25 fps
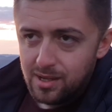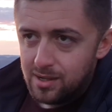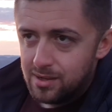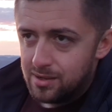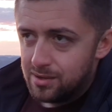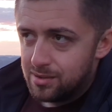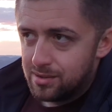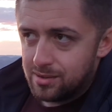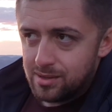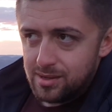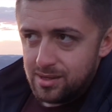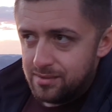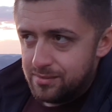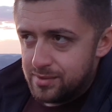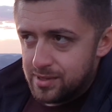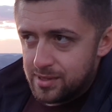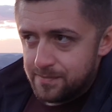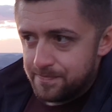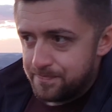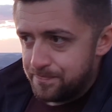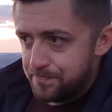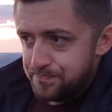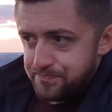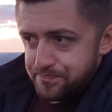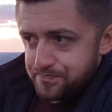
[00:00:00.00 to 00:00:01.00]
or
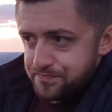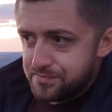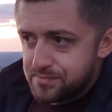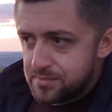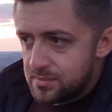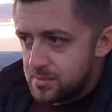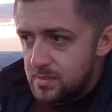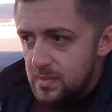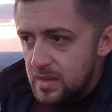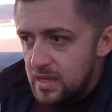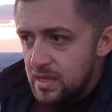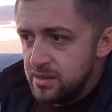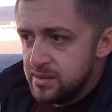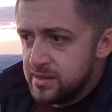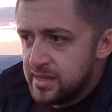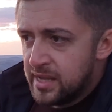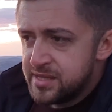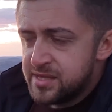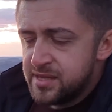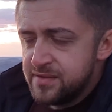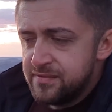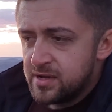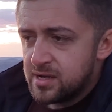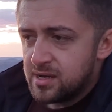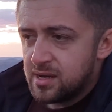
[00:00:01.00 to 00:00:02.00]
even
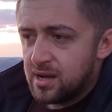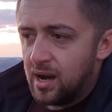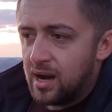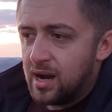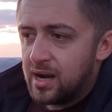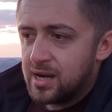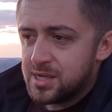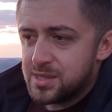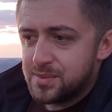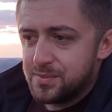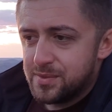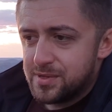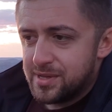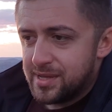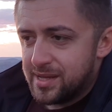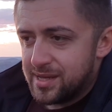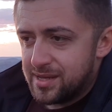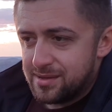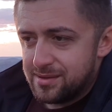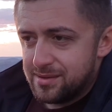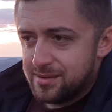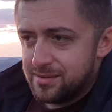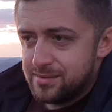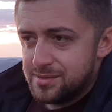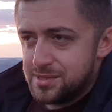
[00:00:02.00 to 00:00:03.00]
not even cars, but
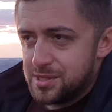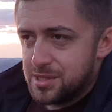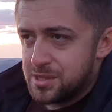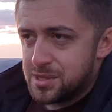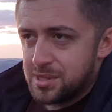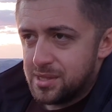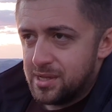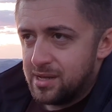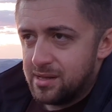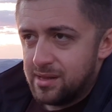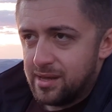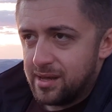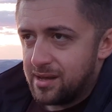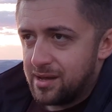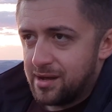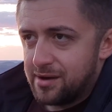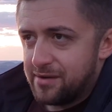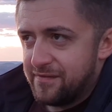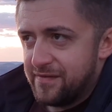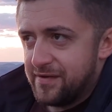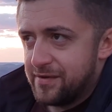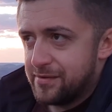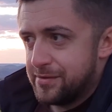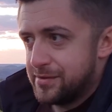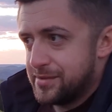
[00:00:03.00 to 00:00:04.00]
like just like out
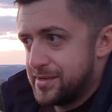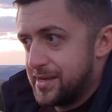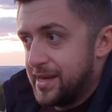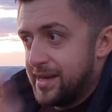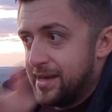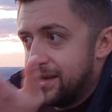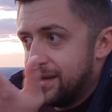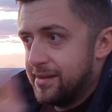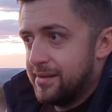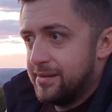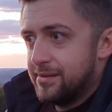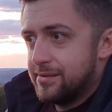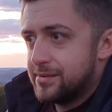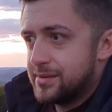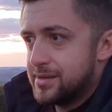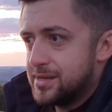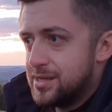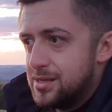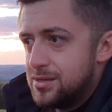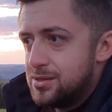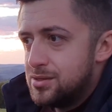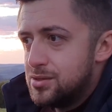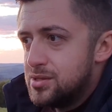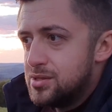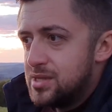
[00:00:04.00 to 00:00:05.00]
of our hotel, or
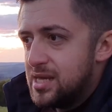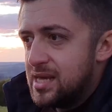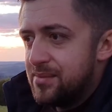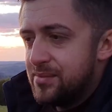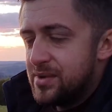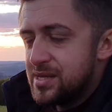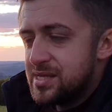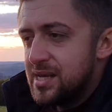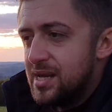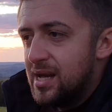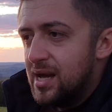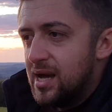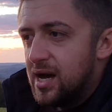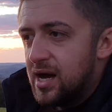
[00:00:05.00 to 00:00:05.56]
you name it.